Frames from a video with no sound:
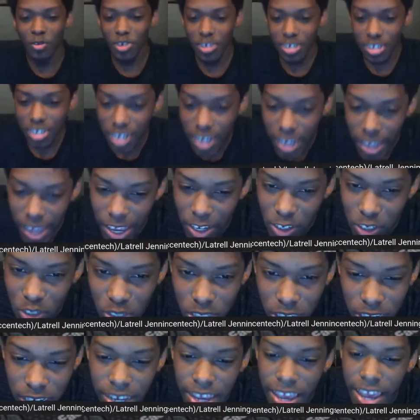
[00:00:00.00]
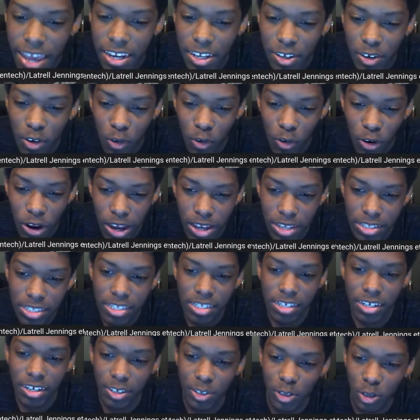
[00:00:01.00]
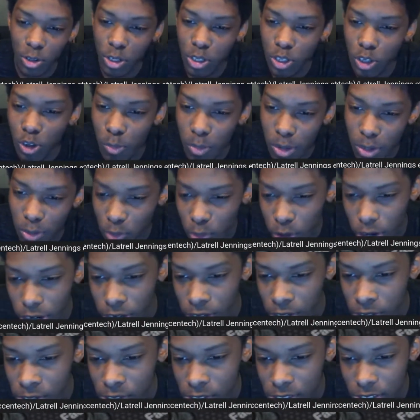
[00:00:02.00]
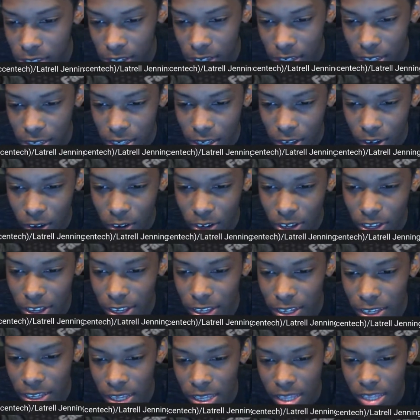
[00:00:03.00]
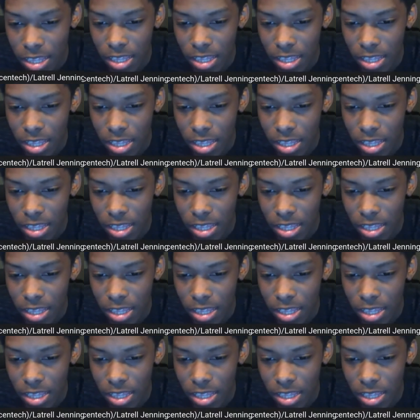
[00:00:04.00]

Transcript: we're gonna actually categorize it under human rights. Okay.